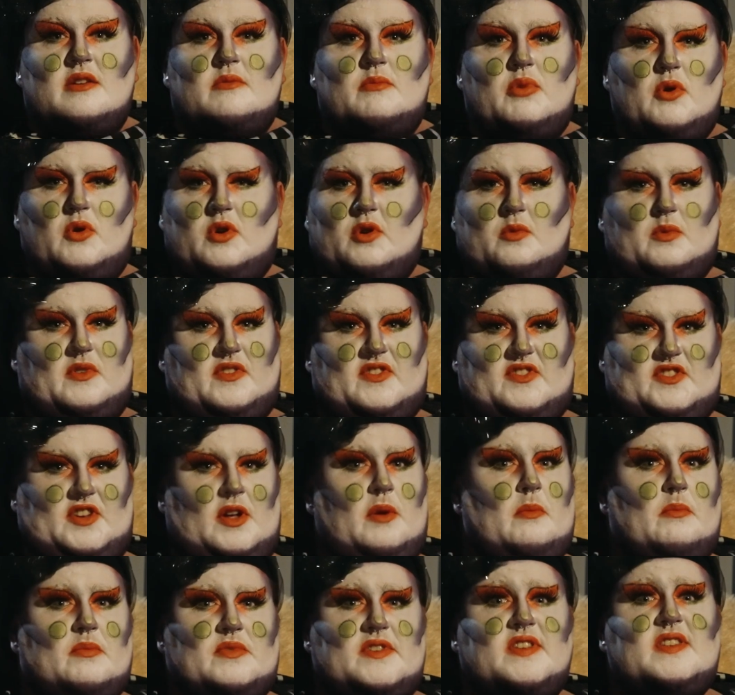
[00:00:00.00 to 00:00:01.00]
Puka was
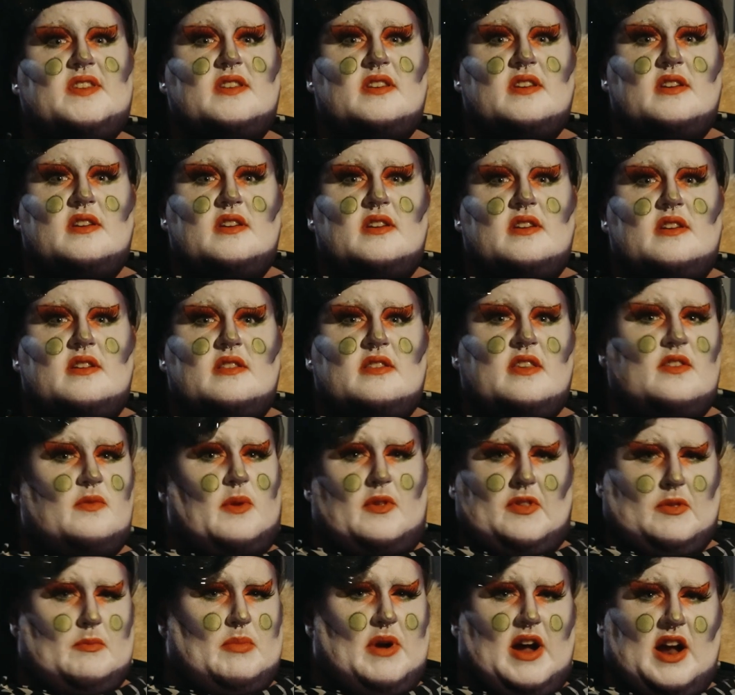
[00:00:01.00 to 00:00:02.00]
stumped. This
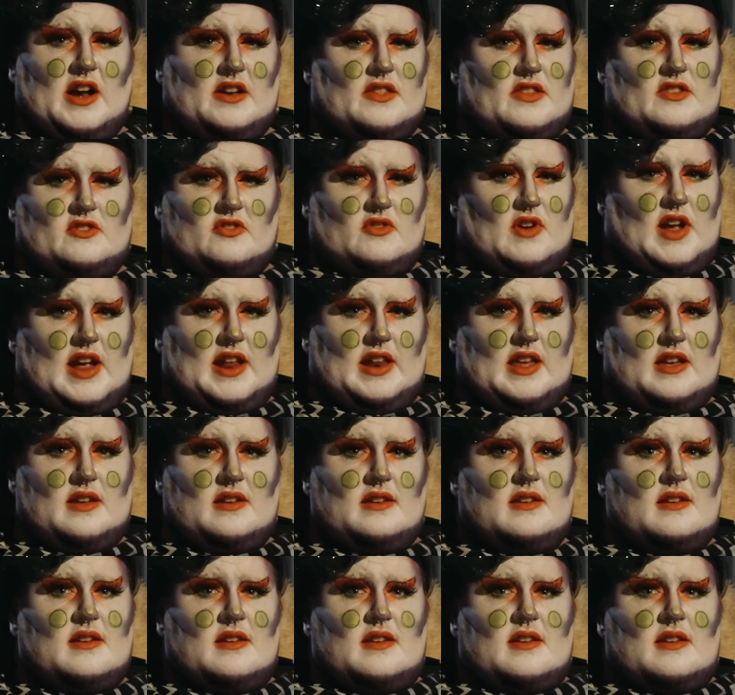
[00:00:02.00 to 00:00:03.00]
wasn't part of the
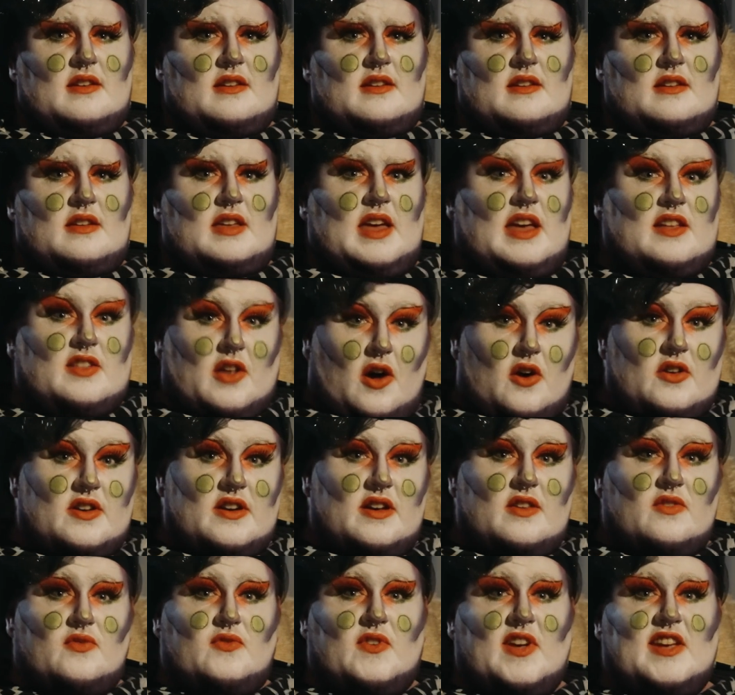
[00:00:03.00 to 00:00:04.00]
training. He thought
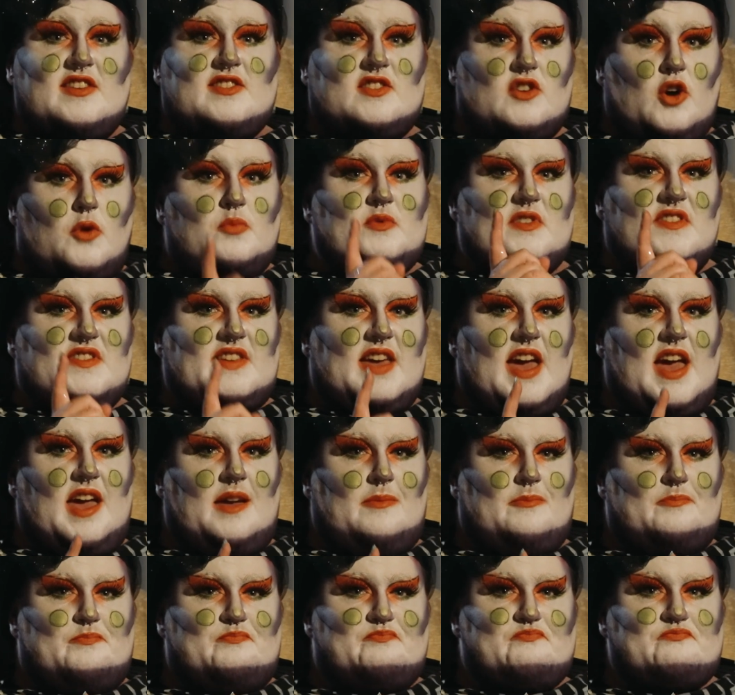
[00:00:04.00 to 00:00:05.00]
on his feet and upped his
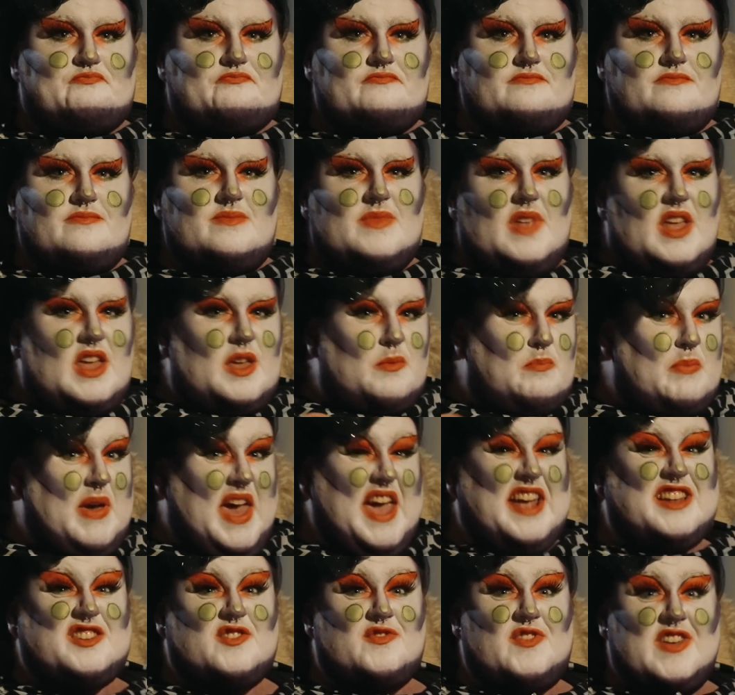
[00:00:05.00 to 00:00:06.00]
game. He
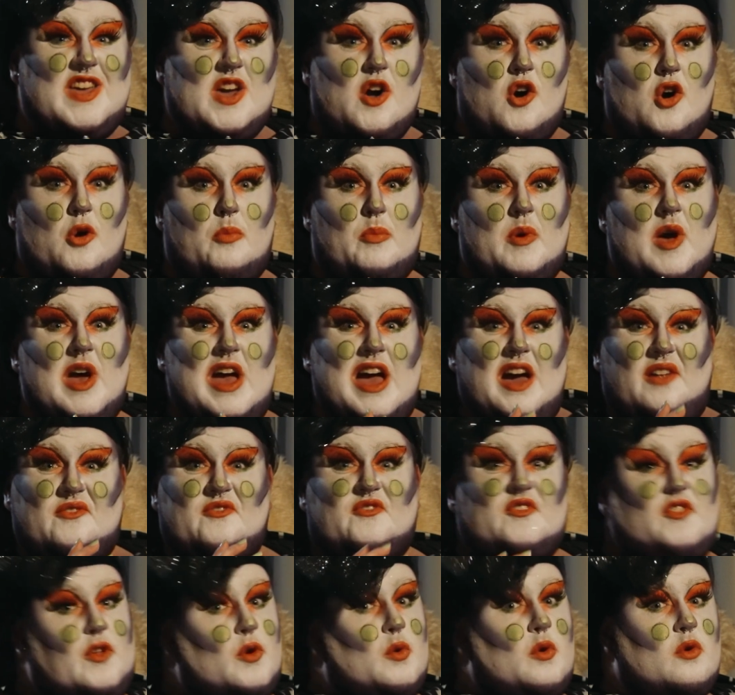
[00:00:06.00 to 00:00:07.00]
picked Fia up and
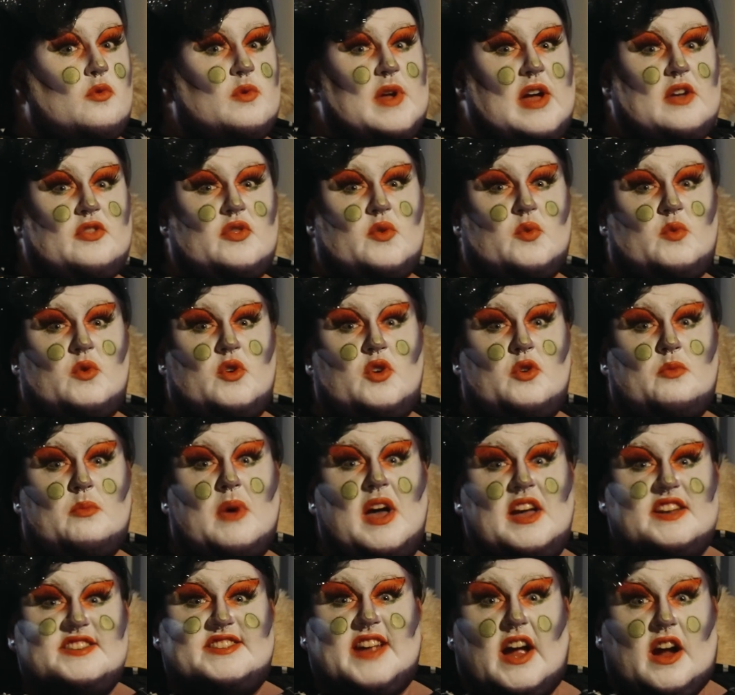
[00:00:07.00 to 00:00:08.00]
flew around the room,
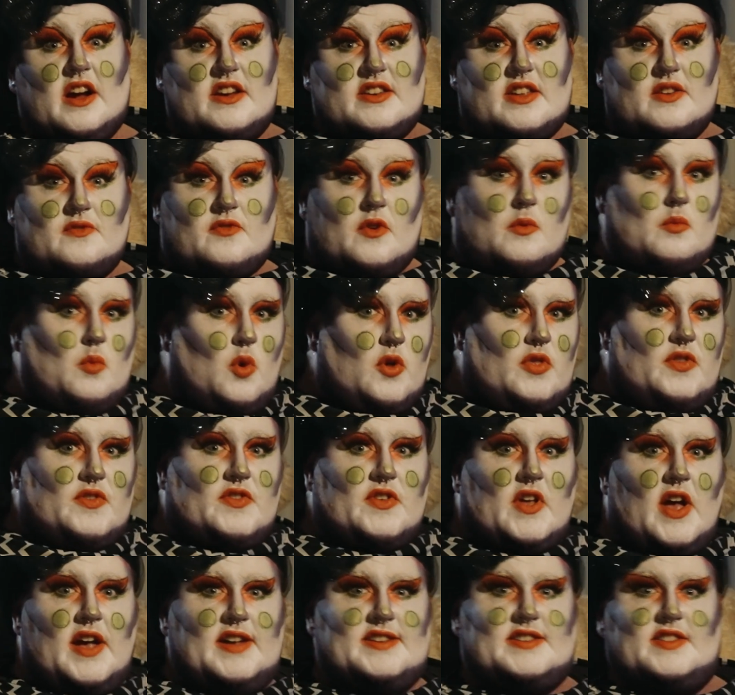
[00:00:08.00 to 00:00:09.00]
darting from one
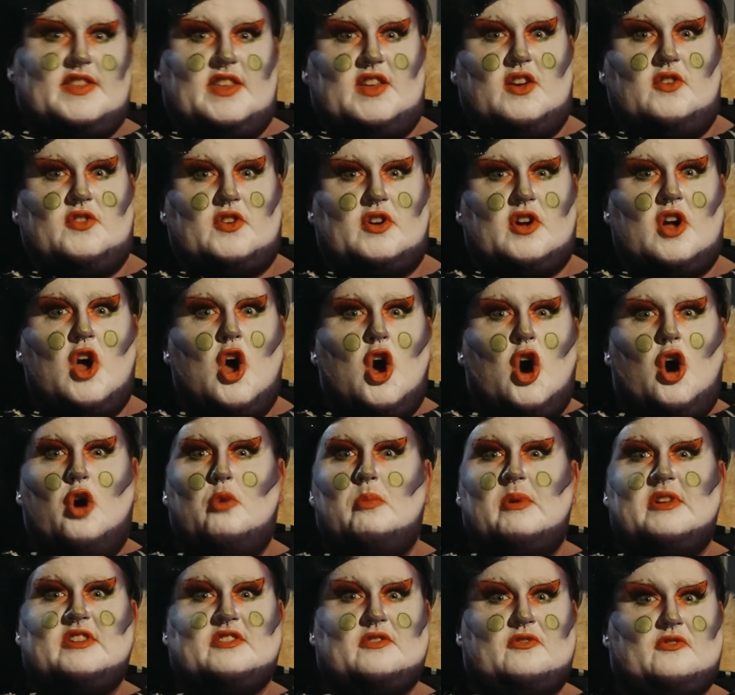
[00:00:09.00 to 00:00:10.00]
side to the other,
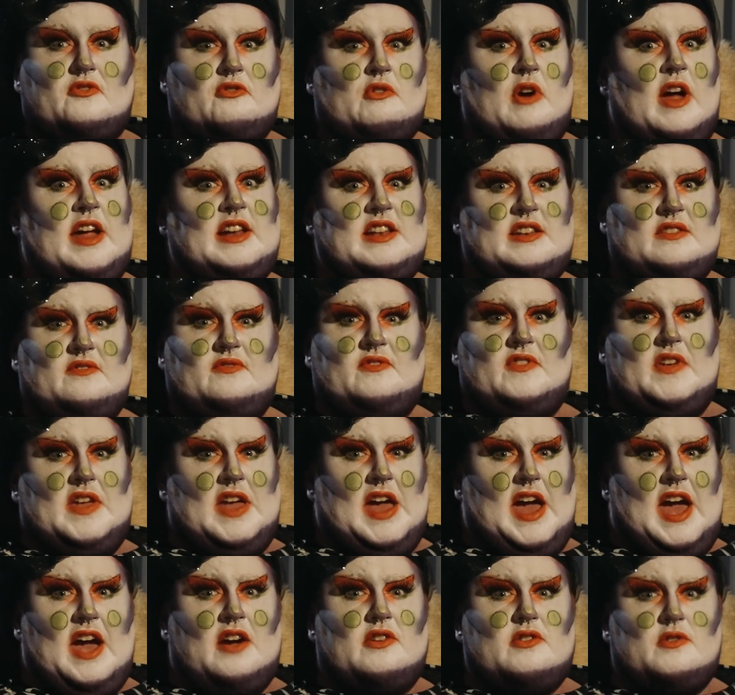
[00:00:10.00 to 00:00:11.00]
hoping to frighten
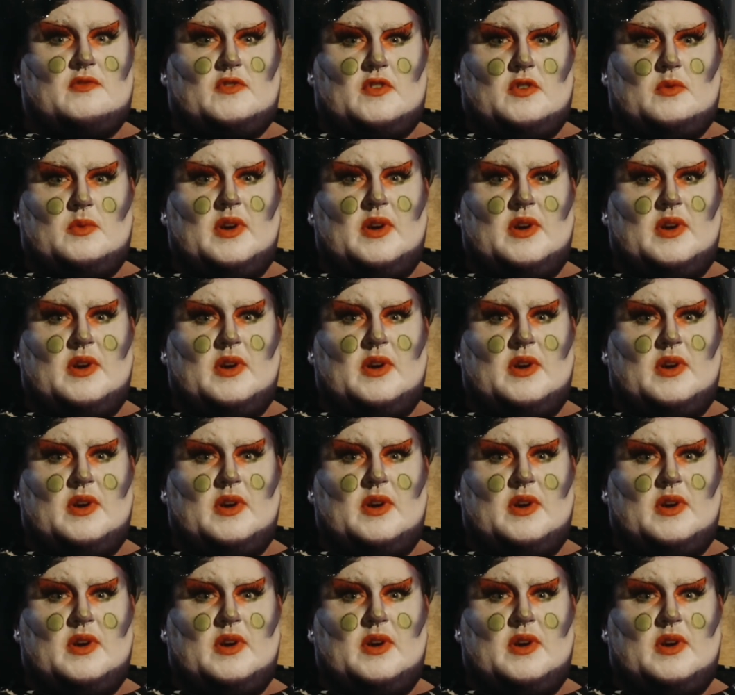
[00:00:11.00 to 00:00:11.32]
Fia out of her